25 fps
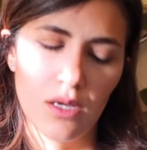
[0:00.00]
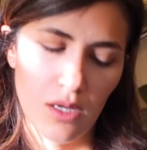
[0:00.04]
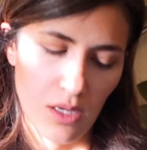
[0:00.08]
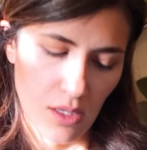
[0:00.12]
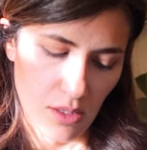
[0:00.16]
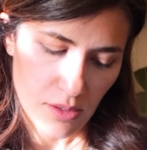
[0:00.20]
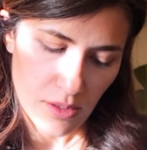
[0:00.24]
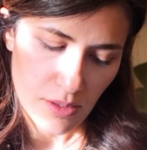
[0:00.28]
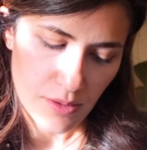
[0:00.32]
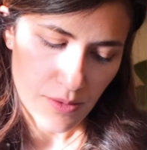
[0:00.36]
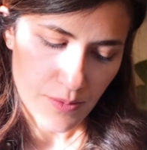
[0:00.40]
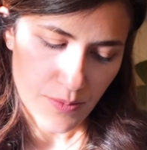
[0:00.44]

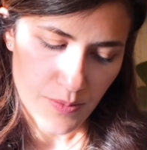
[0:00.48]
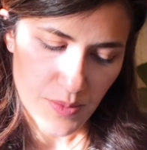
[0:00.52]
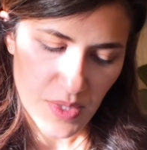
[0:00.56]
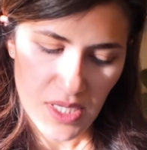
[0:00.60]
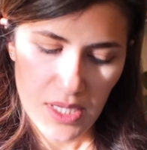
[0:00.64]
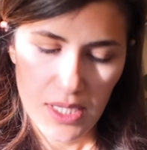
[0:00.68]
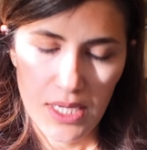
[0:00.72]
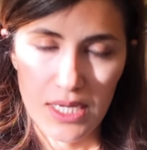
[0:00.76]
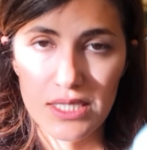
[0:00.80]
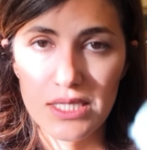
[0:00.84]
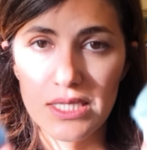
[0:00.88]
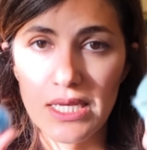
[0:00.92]

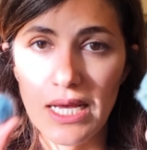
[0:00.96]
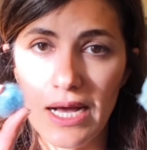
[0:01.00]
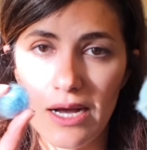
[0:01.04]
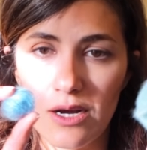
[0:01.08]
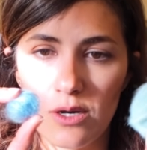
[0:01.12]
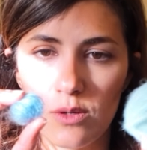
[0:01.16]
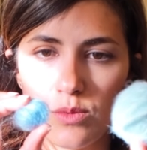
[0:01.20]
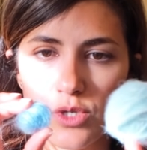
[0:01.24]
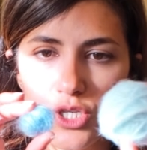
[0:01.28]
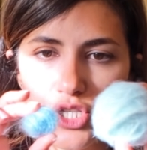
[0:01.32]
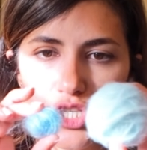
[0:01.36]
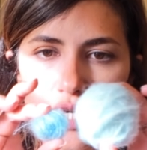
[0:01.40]
And that's
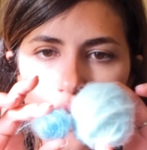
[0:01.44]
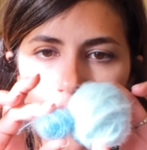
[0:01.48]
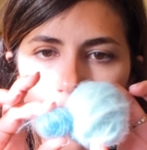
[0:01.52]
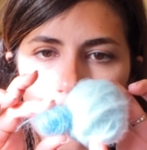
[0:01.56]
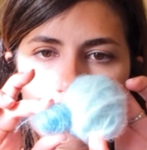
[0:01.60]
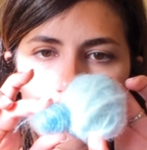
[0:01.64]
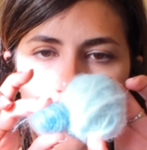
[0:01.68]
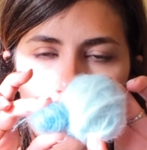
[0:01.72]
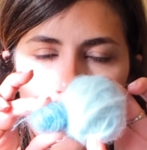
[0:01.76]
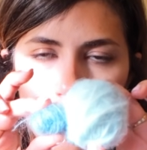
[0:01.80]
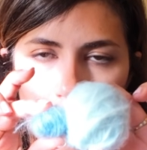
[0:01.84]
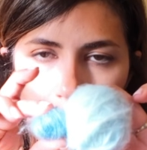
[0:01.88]
how much
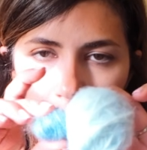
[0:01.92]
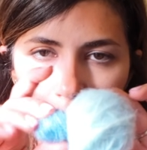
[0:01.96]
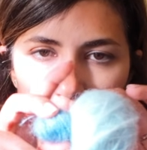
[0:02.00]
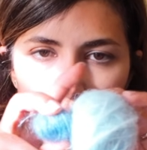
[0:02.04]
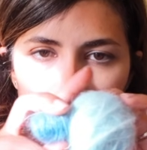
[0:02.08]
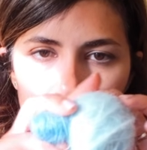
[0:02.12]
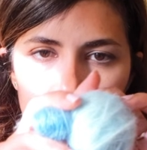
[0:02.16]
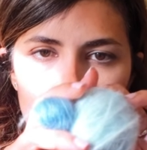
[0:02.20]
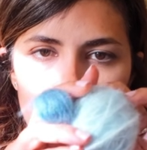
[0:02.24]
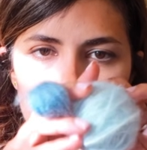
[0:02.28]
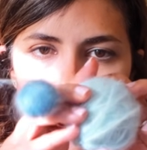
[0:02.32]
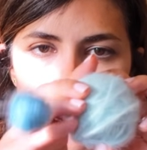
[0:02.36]
I've got
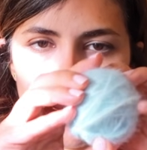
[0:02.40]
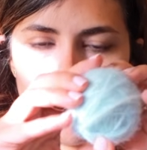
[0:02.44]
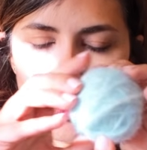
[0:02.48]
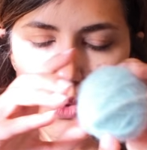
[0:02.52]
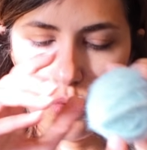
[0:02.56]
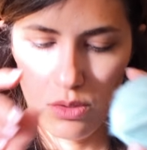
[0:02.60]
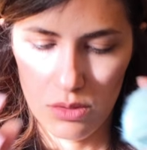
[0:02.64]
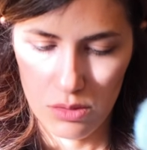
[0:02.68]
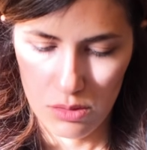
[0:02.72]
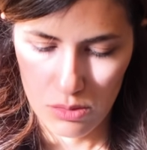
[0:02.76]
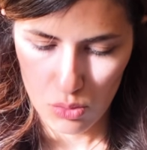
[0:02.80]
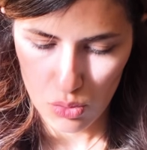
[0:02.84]
left.
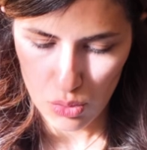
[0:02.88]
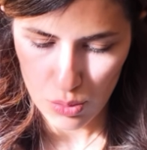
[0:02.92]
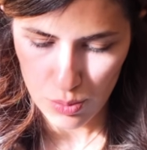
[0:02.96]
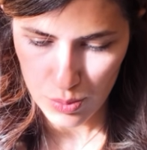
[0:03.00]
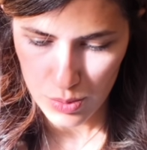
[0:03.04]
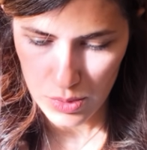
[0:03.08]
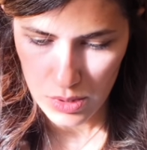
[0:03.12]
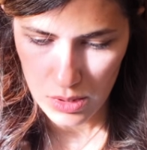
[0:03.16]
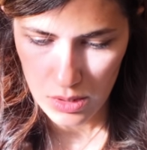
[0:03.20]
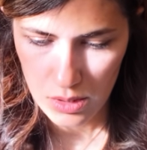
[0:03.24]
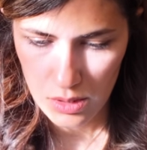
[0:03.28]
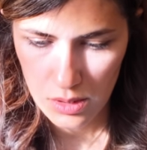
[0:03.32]
So,
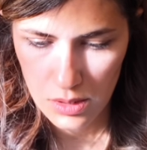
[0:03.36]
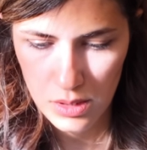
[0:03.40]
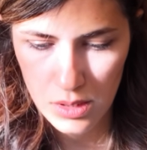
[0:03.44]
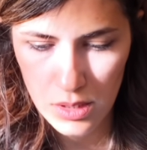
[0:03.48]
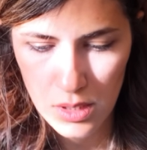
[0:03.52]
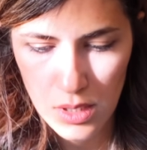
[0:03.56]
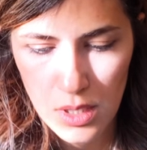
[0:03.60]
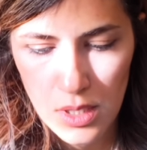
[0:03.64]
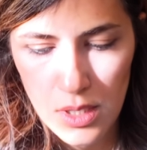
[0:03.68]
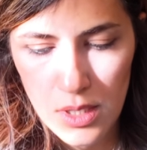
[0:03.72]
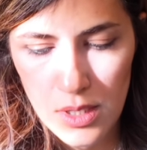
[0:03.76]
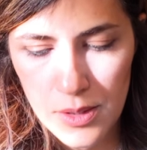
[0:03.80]
oops.
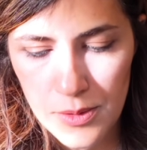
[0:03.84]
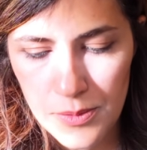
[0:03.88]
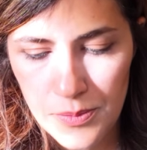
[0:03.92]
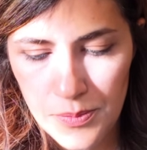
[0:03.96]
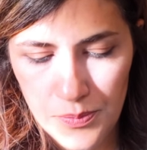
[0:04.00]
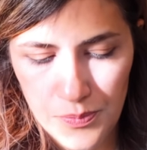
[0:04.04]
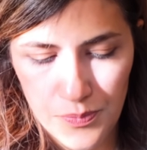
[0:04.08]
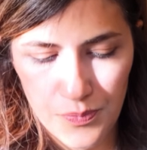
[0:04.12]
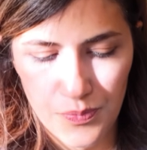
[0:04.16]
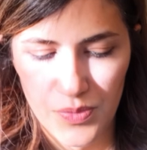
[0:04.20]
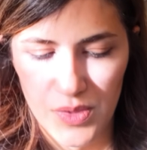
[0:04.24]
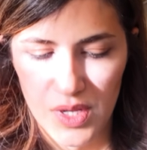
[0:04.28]

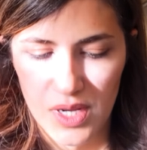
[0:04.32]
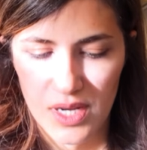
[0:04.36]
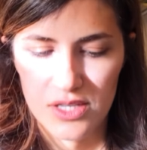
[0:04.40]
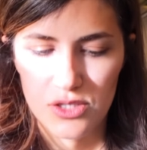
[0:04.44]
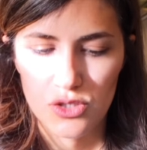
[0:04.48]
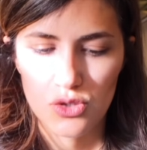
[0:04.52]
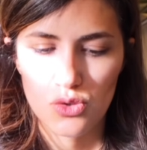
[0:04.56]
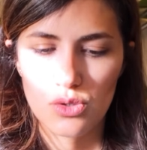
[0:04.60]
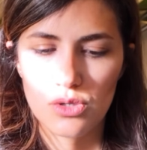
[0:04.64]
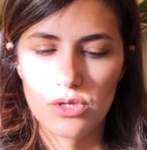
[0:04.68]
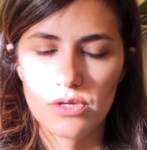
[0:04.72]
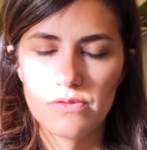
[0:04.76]
I
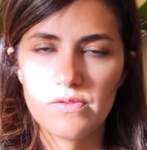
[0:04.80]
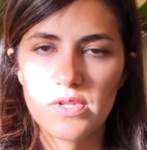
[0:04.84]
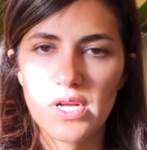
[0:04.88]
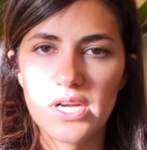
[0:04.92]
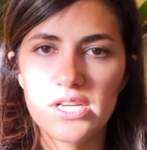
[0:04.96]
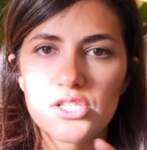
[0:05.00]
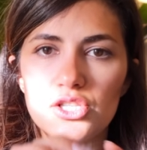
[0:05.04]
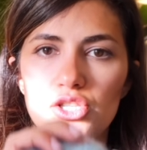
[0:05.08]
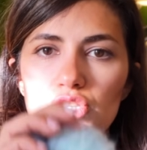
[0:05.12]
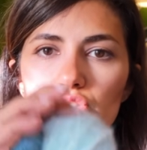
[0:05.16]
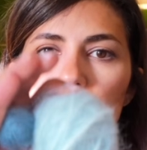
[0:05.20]
sort of like